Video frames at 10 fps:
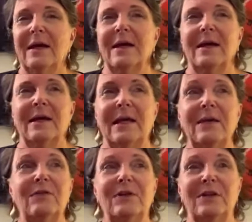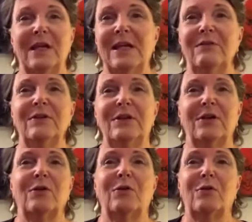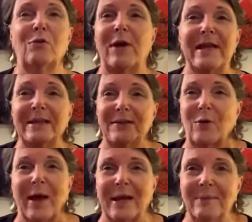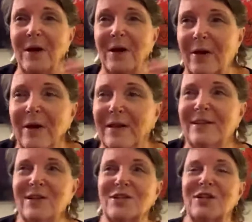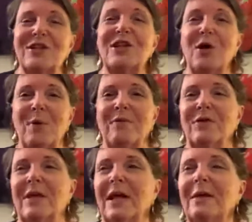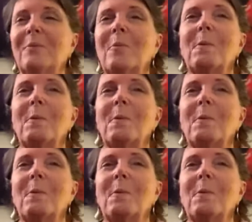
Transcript: uh, even even the great grandmother doesn't know everything.